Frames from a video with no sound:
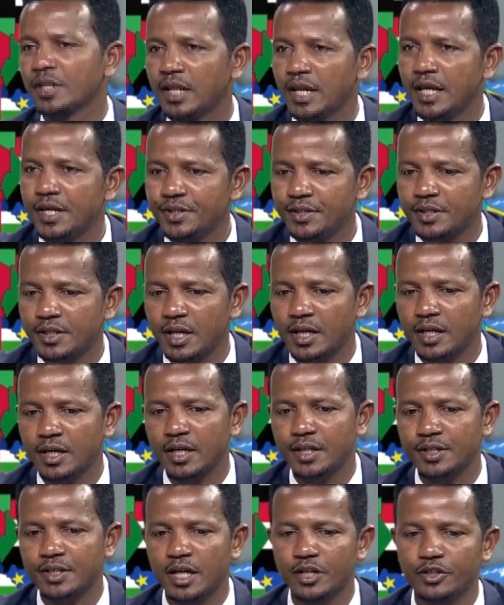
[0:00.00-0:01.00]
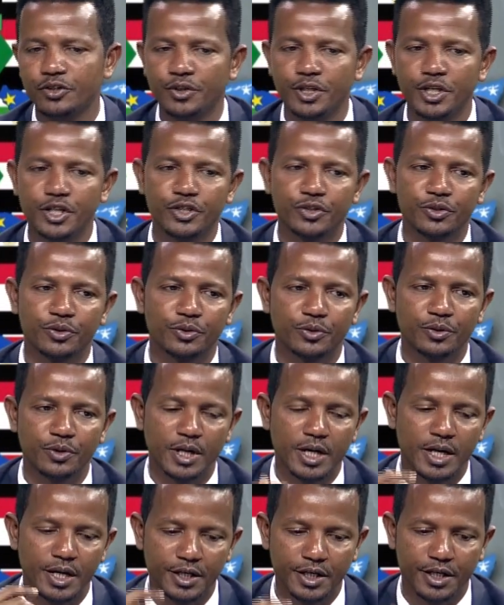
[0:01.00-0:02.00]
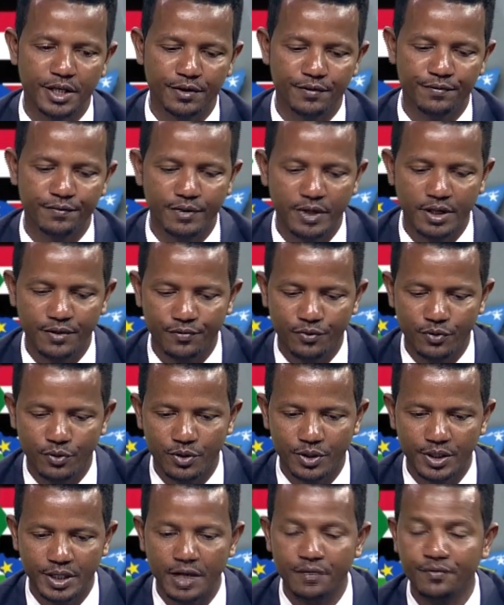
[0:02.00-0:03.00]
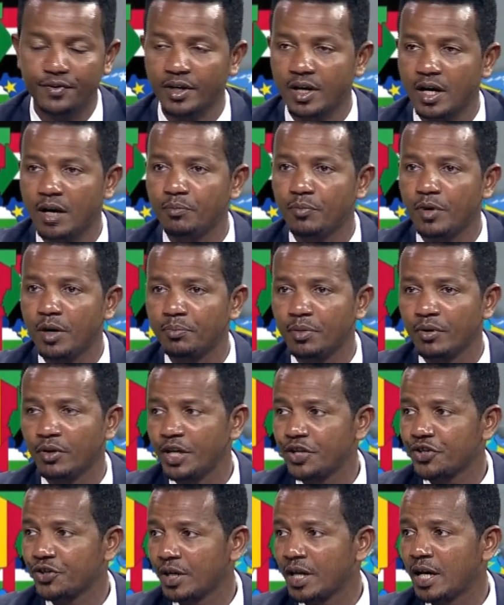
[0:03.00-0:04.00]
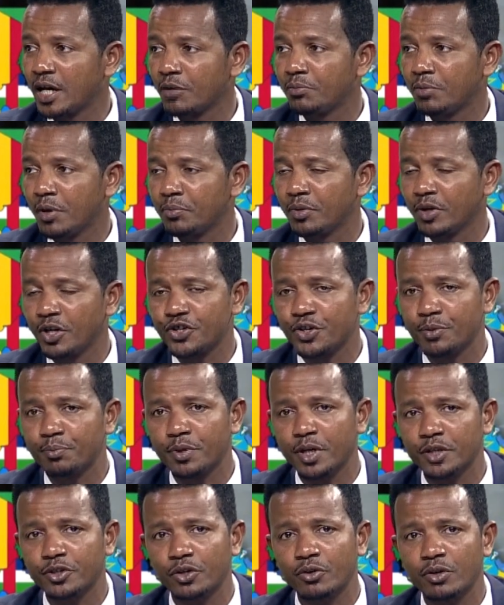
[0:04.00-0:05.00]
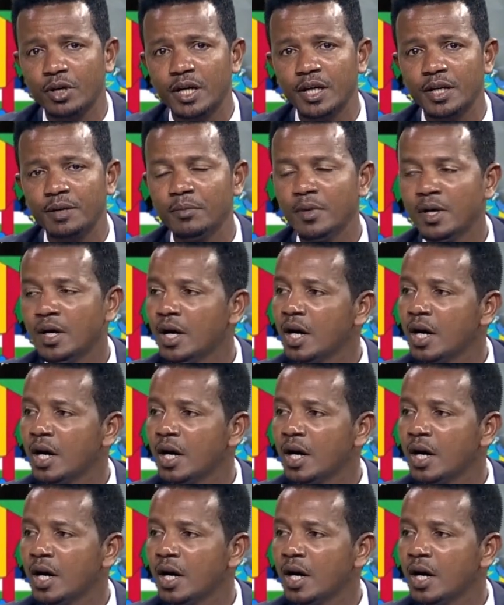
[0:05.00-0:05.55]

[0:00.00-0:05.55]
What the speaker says: lesson that you need to give for the African population, young population particularly.